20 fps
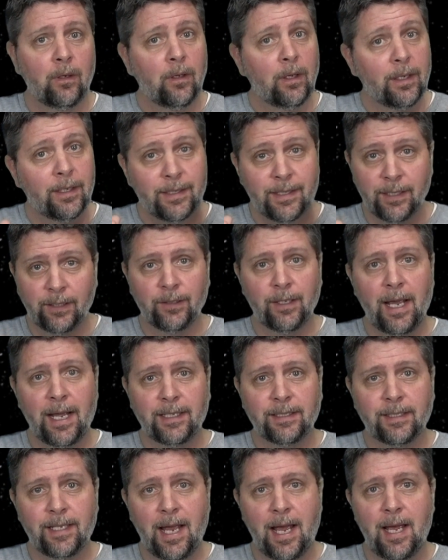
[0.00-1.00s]
Until
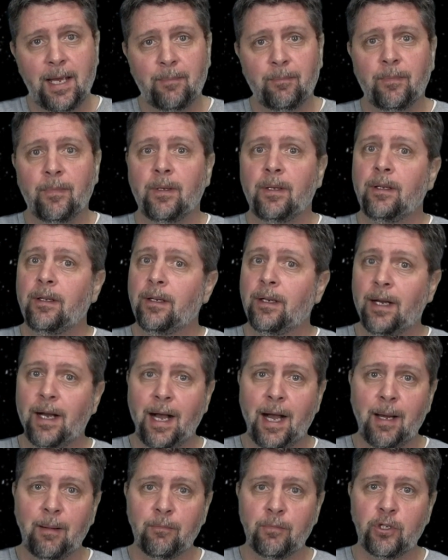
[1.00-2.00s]
next time,
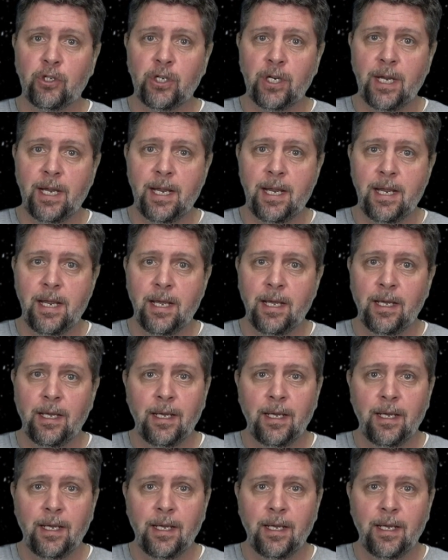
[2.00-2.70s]
I'm G.